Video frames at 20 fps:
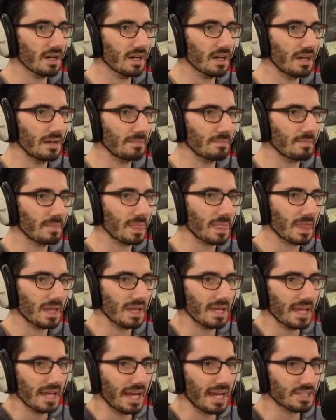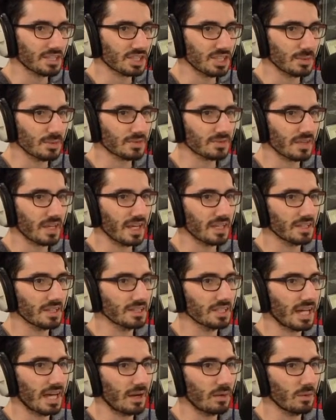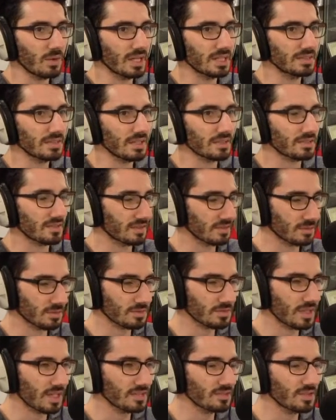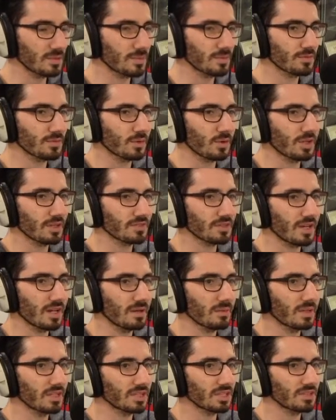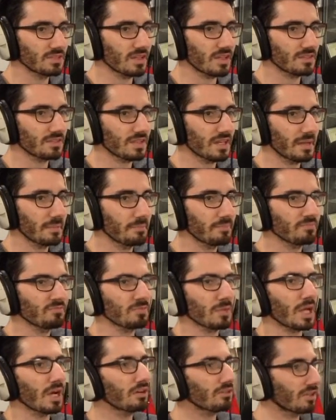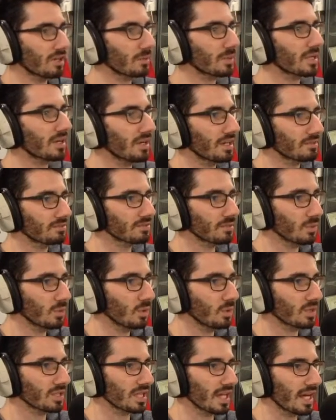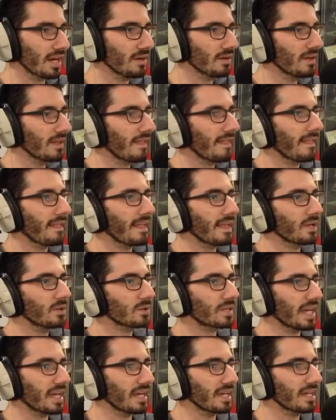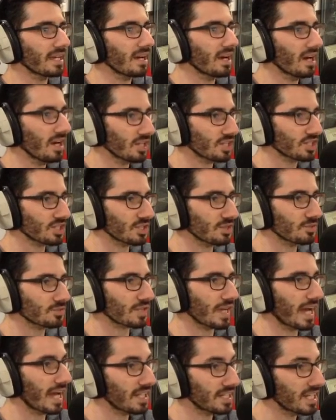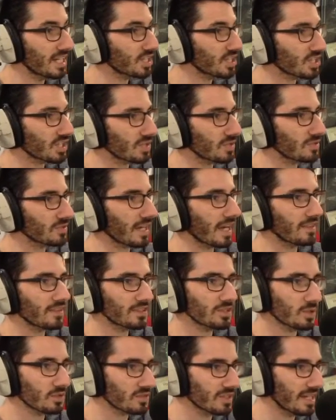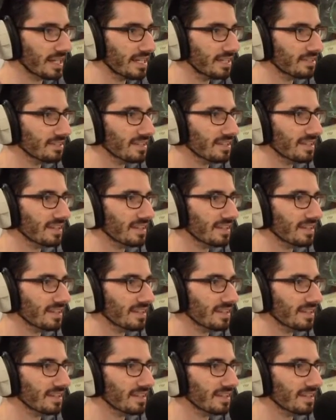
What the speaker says: And she was saying that now what he does, as I was saying to you before, is when she says to him, oh, right, we're going for a walk now, mm-hmm. he'll get her shoes and his shoes and the dog's lead.